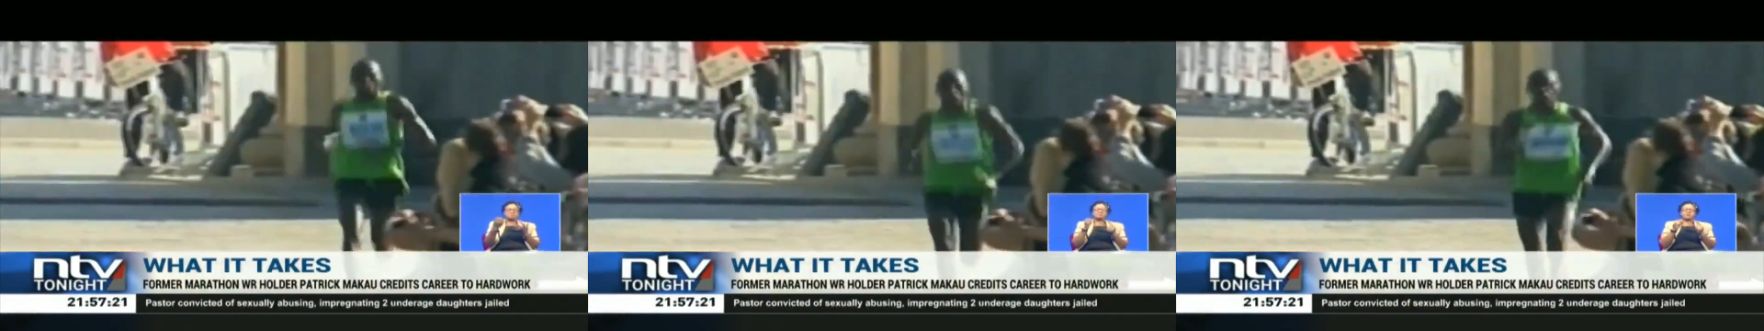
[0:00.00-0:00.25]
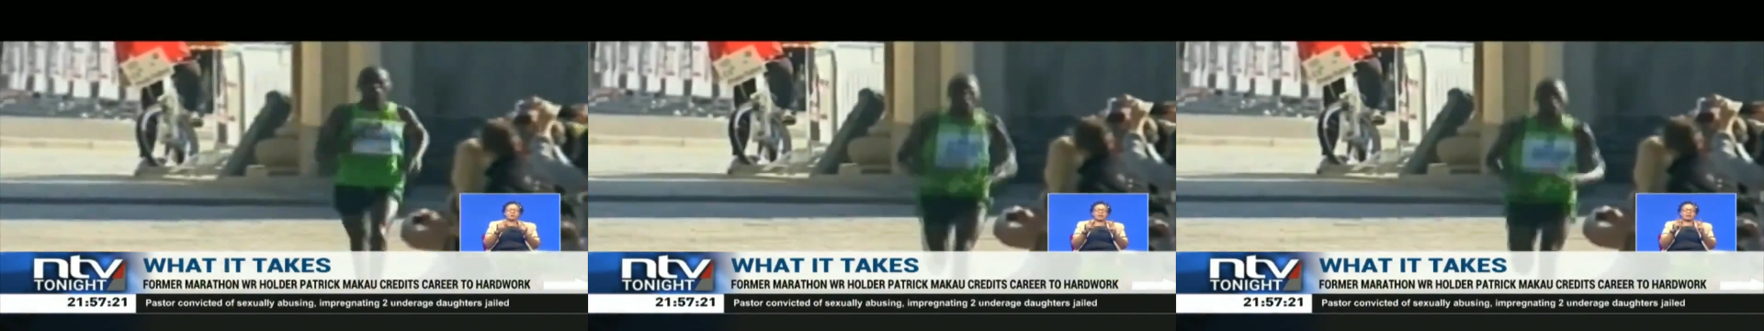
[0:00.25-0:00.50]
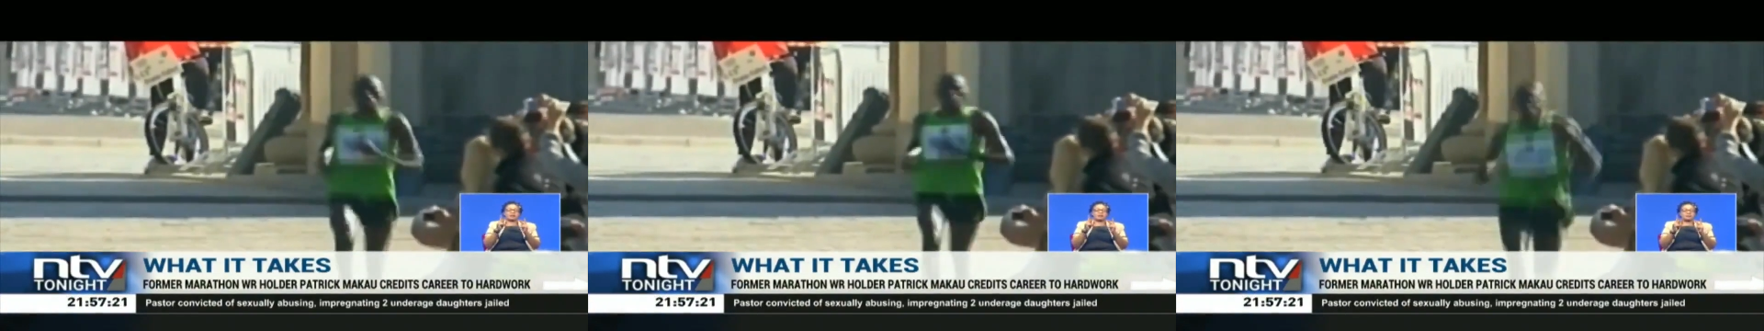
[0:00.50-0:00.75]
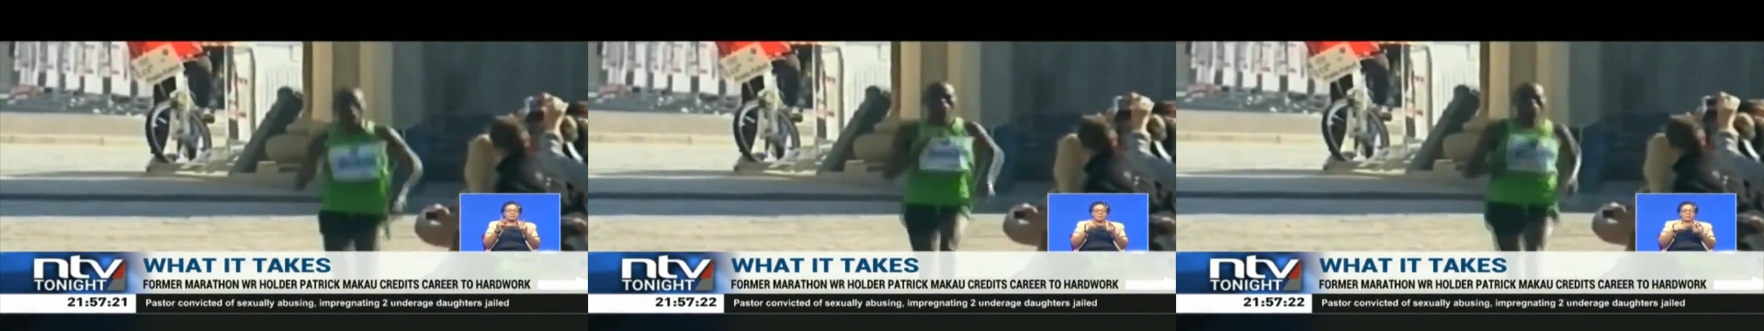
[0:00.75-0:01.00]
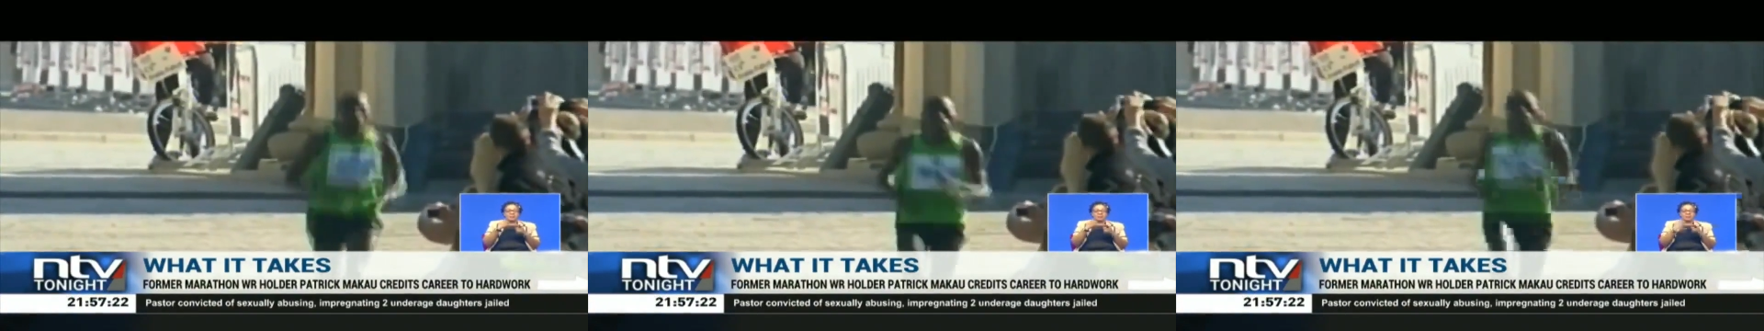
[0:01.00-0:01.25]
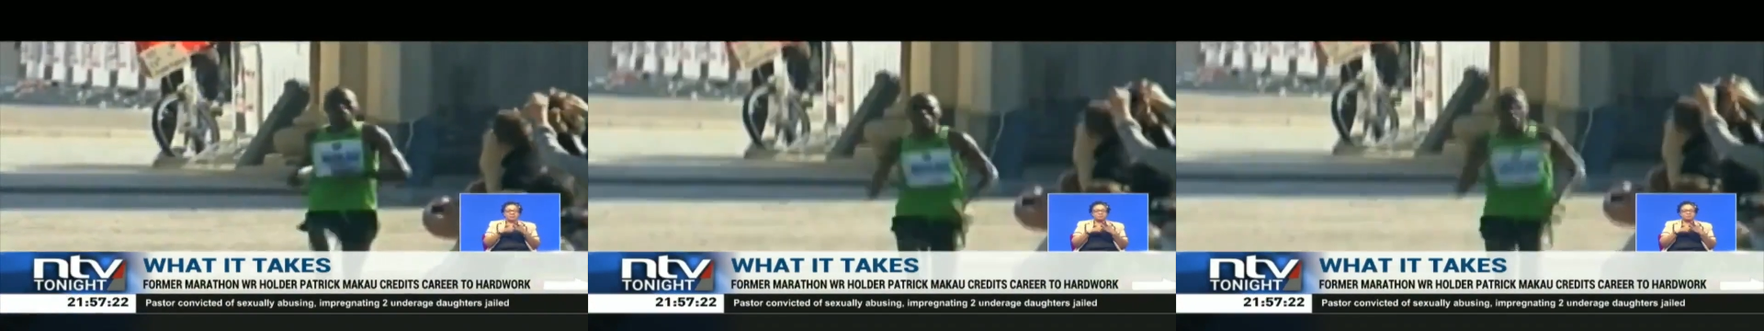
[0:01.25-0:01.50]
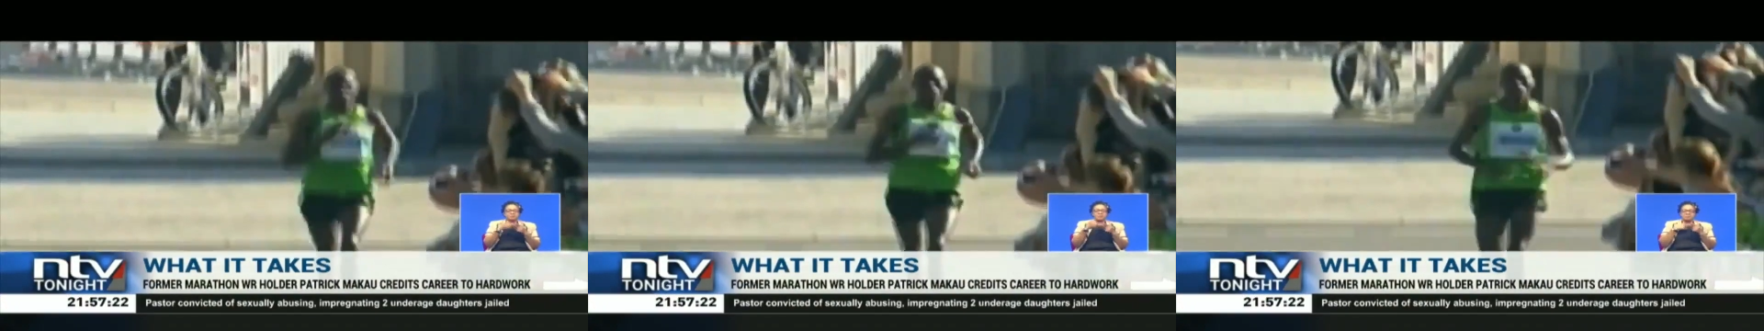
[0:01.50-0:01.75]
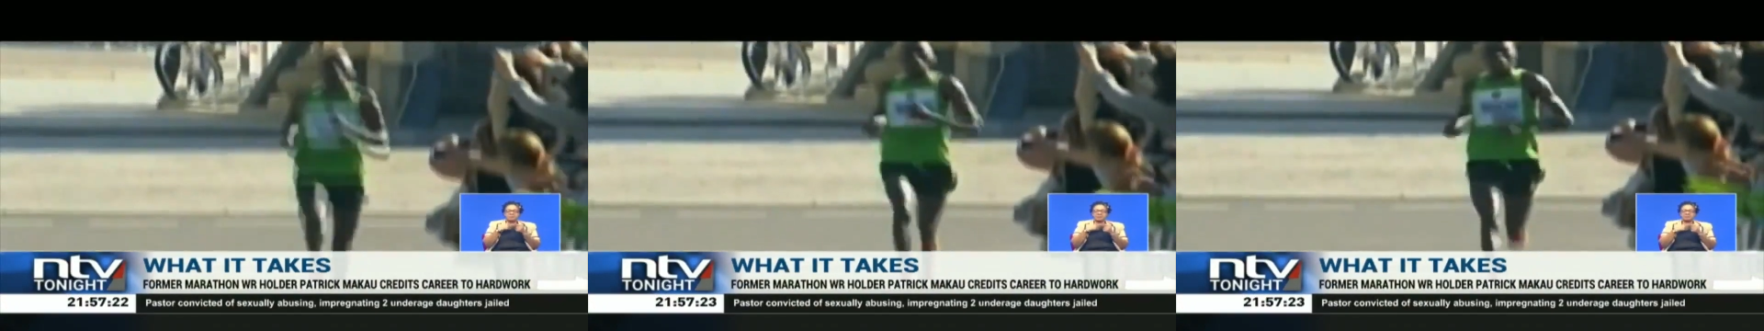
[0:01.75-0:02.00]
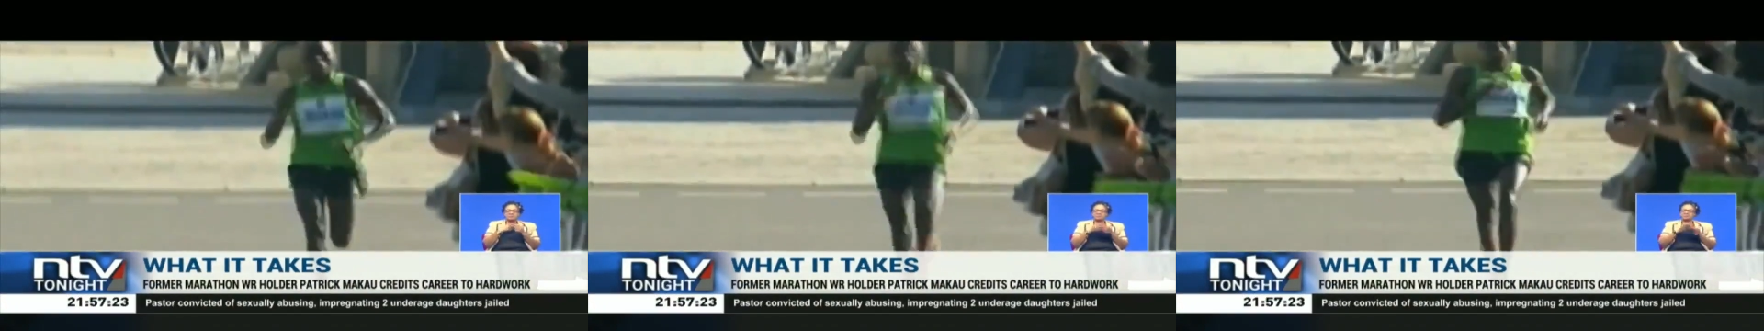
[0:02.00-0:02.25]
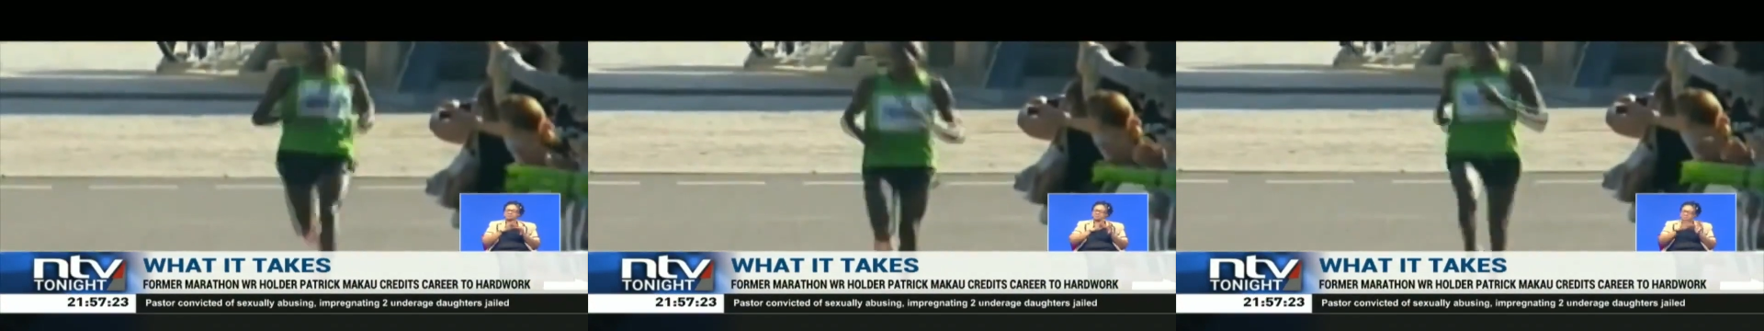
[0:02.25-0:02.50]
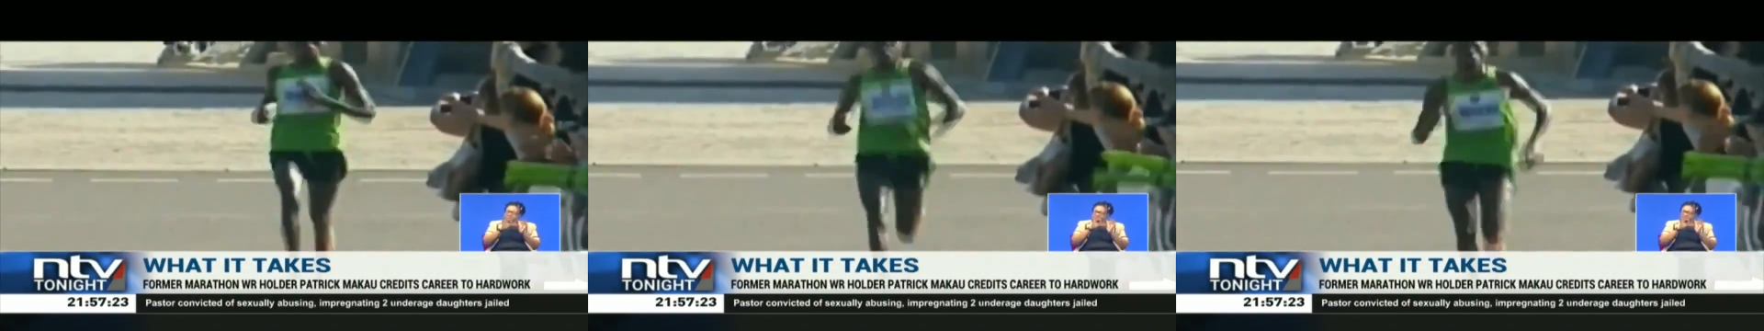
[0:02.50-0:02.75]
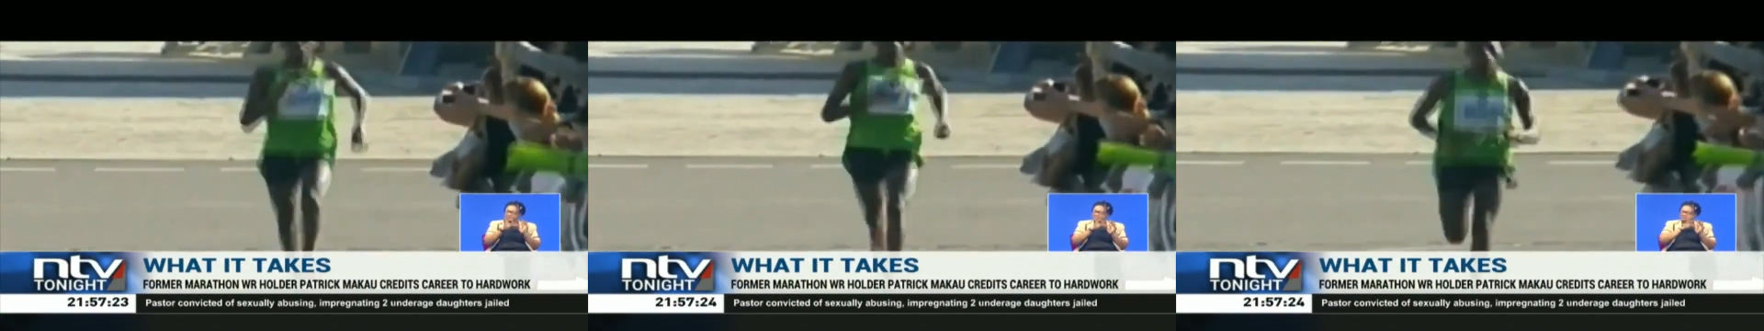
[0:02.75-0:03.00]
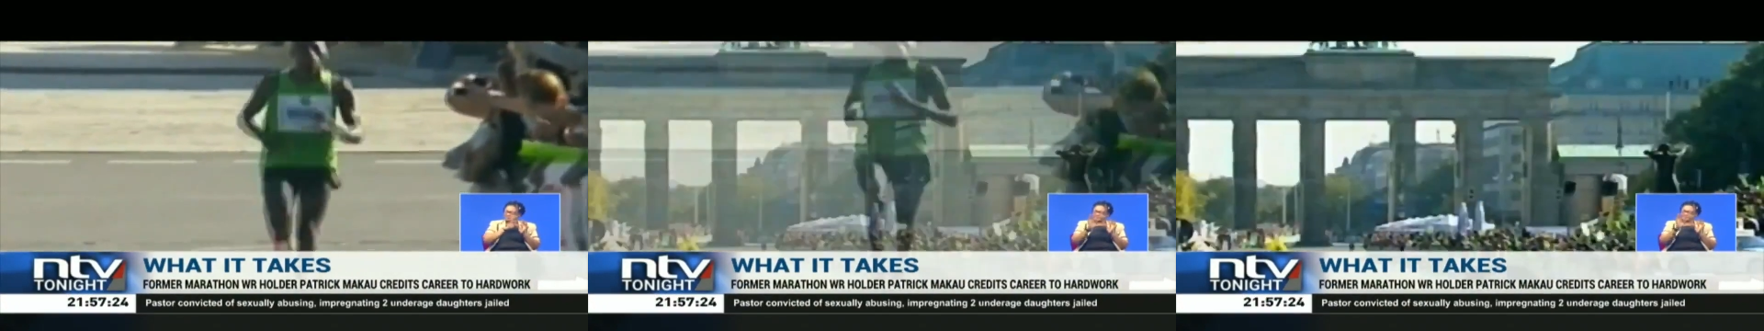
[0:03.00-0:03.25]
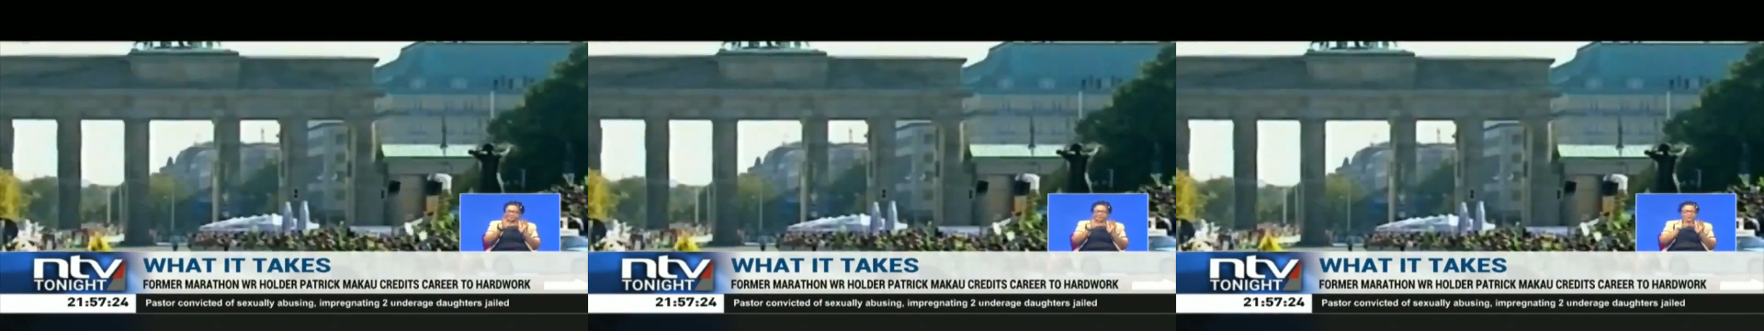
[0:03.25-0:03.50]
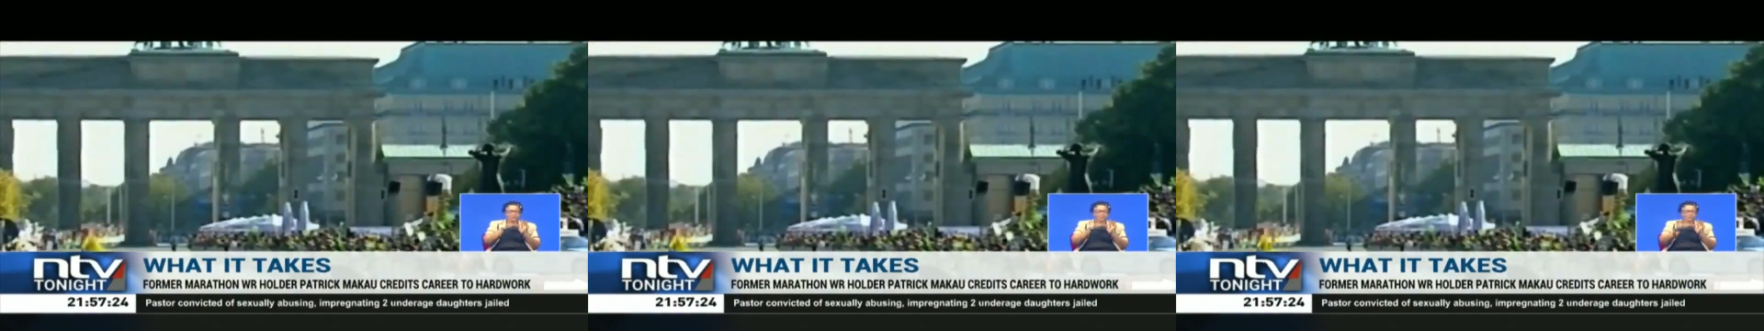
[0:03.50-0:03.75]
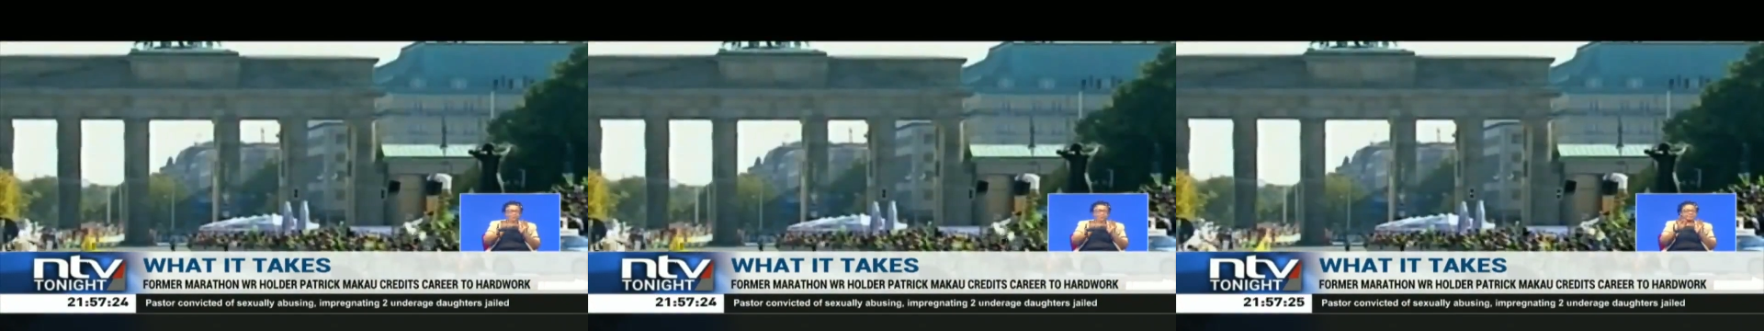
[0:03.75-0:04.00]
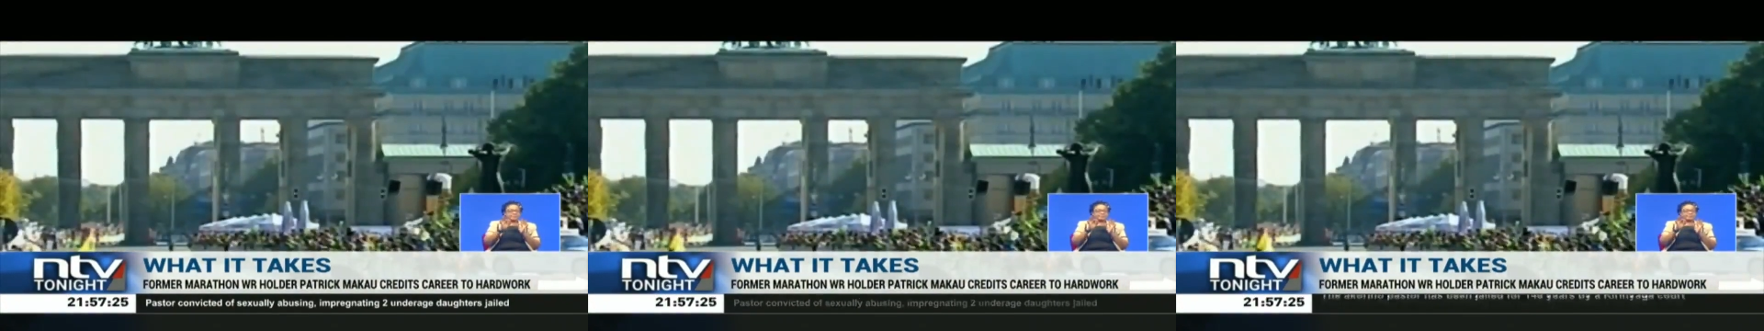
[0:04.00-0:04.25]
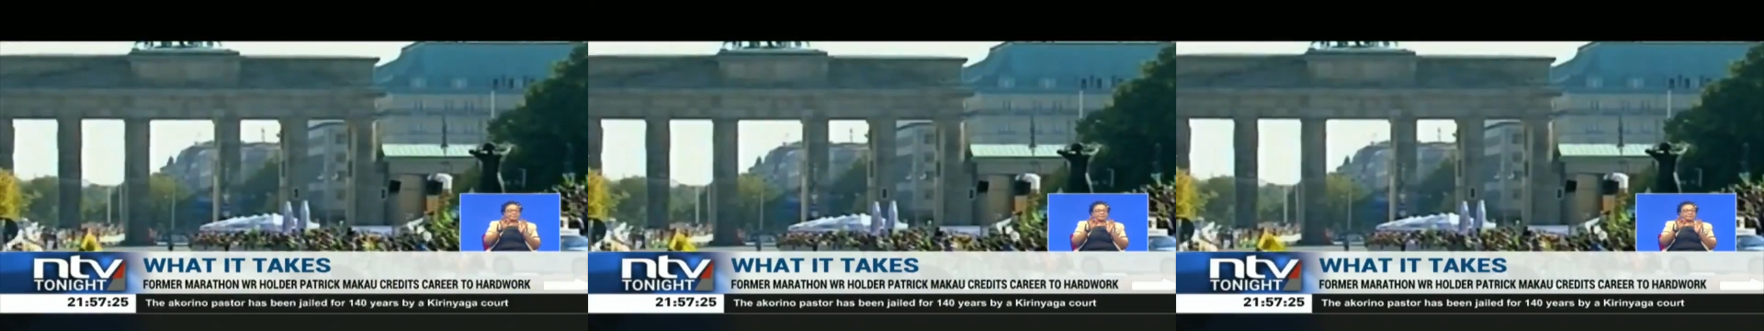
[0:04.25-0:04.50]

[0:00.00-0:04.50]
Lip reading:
[unreadable: no face in view]